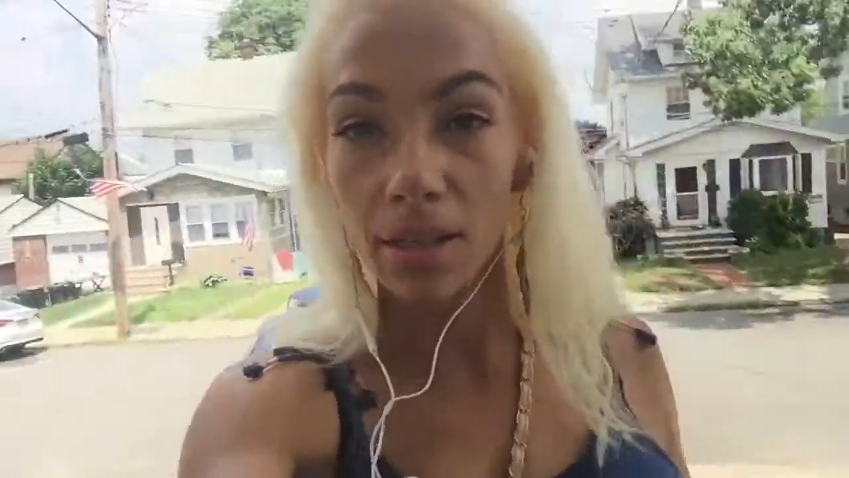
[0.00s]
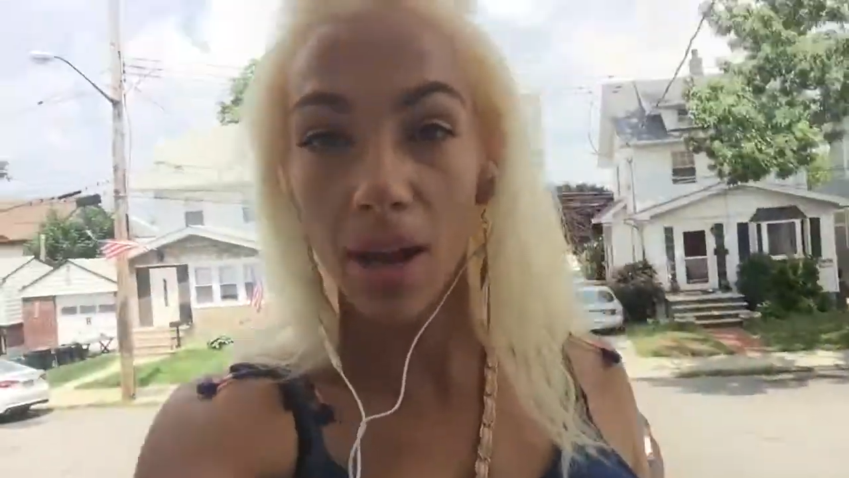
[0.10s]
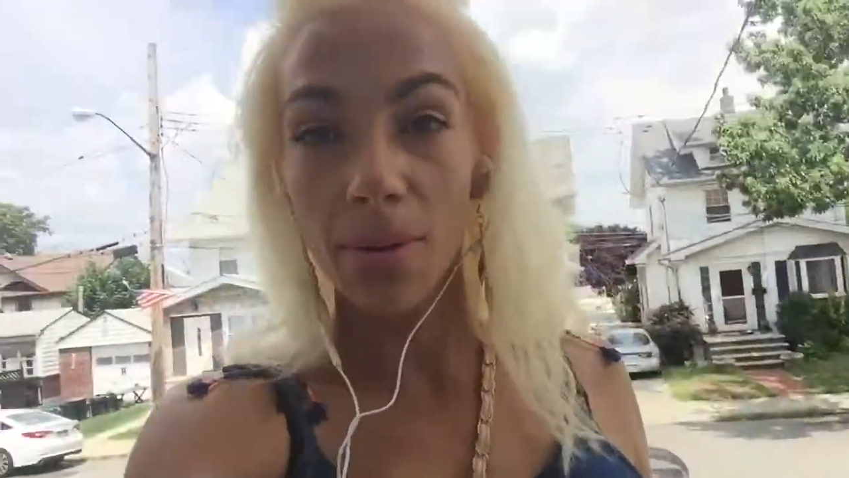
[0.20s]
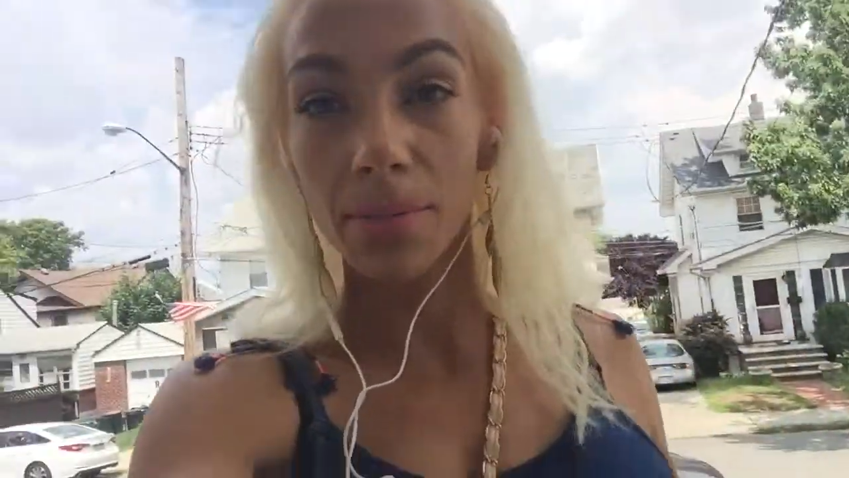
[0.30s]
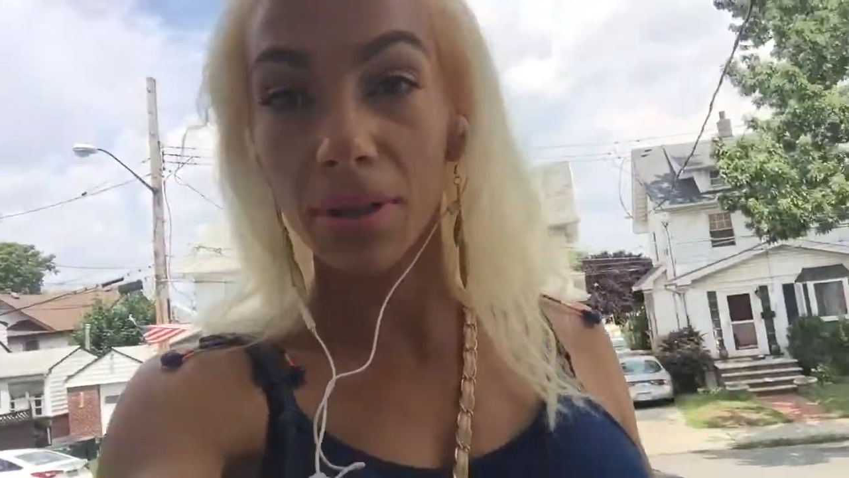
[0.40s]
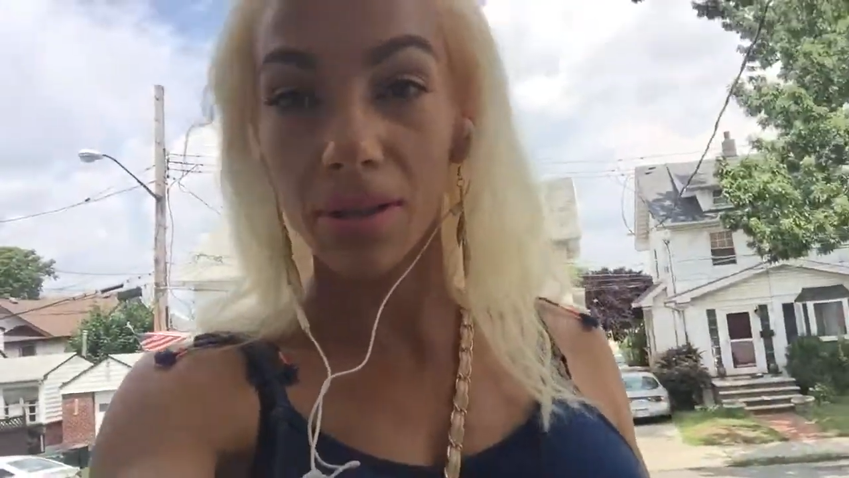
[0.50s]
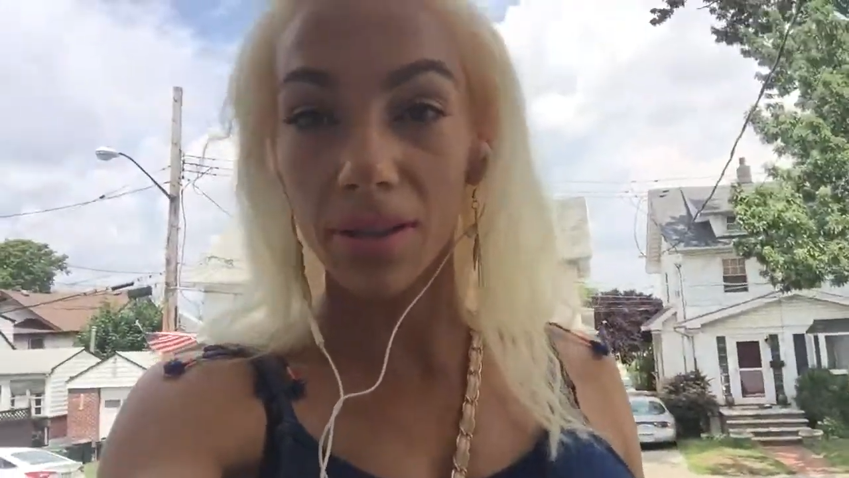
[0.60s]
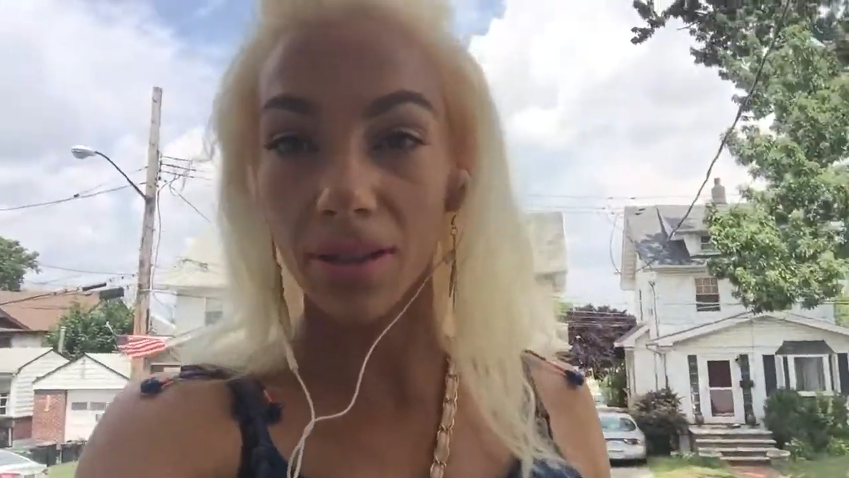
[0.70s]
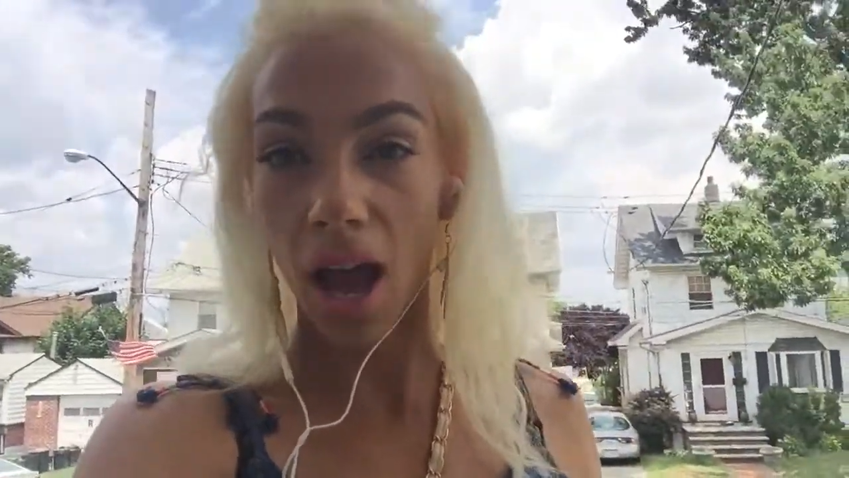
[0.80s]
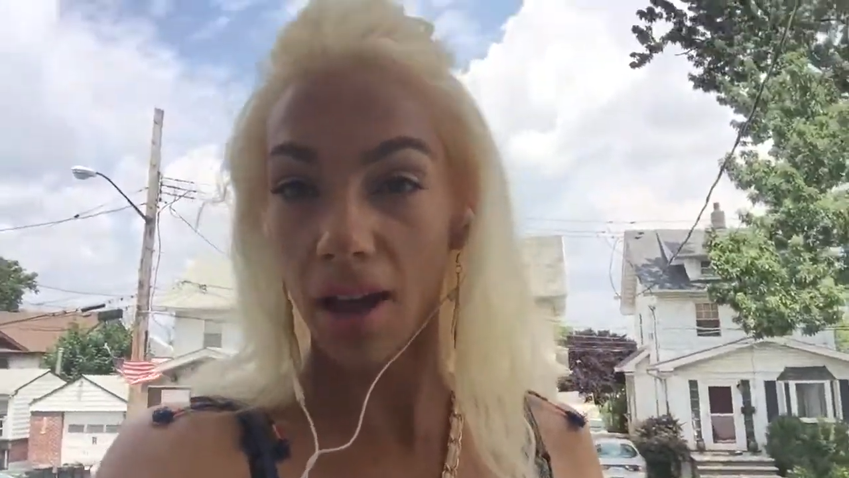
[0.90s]
I'm
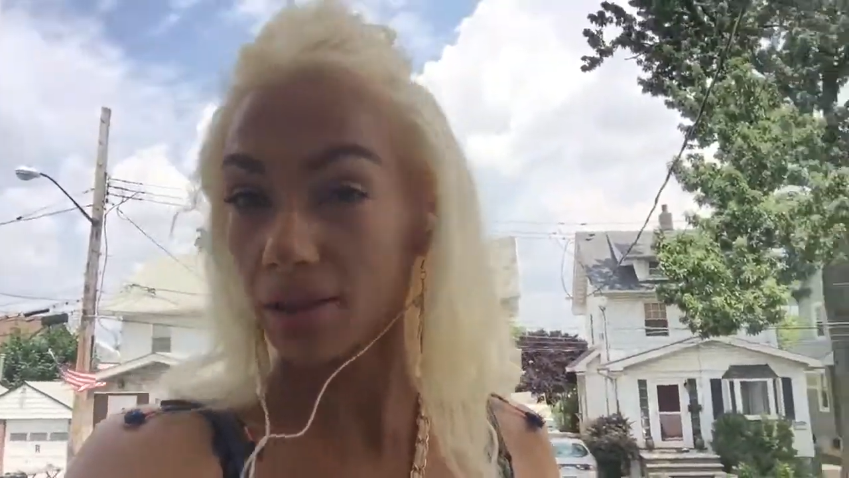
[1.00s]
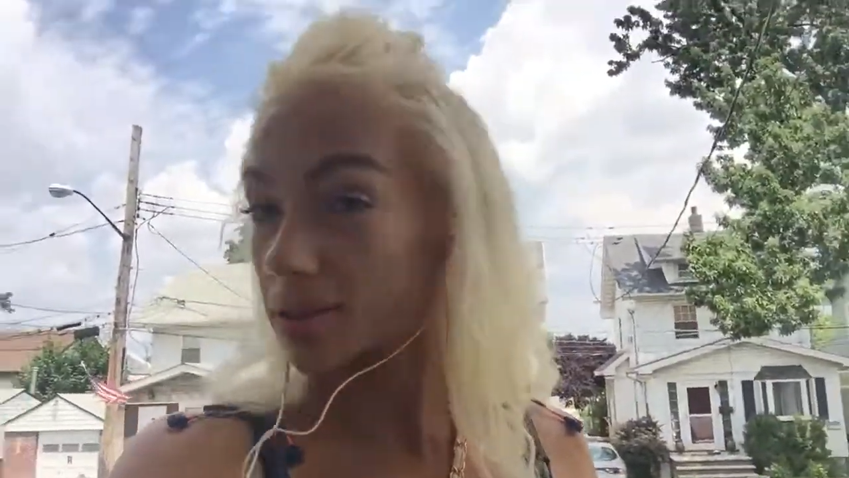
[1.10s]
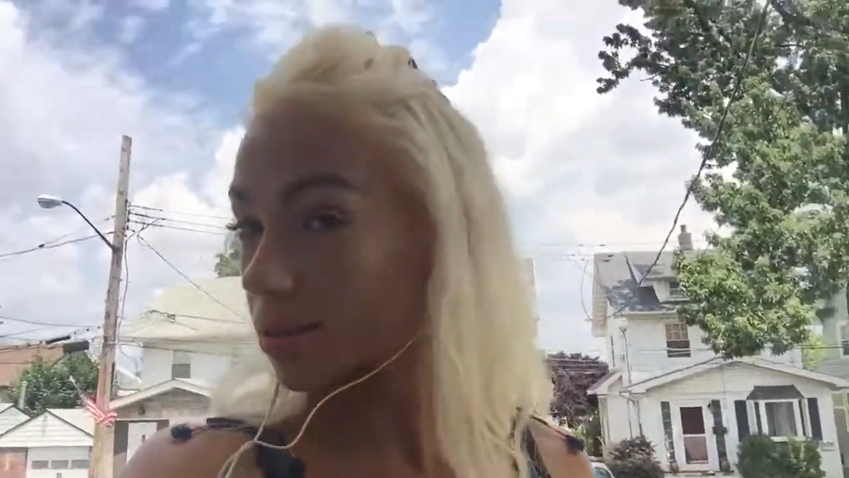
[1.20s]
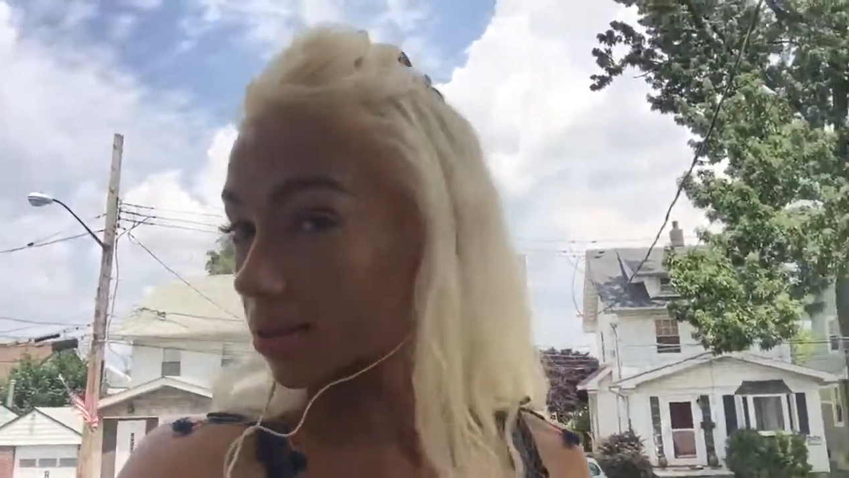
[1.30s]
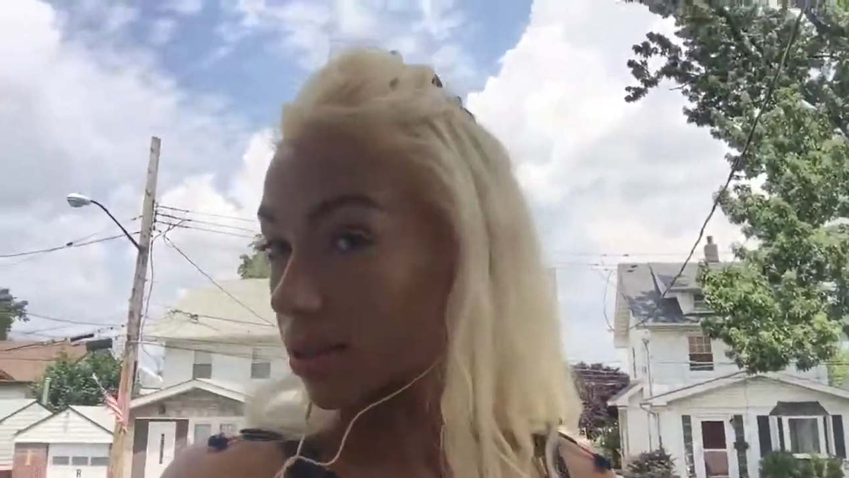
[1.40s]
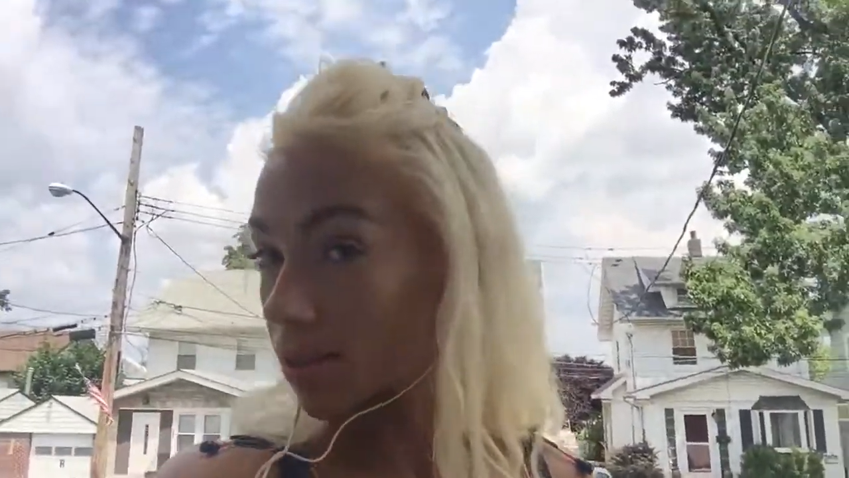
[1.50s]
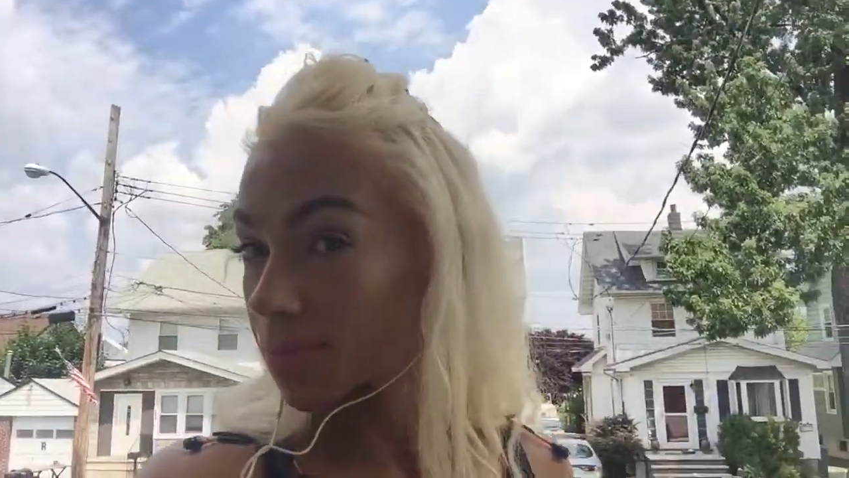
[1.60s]
obsessed.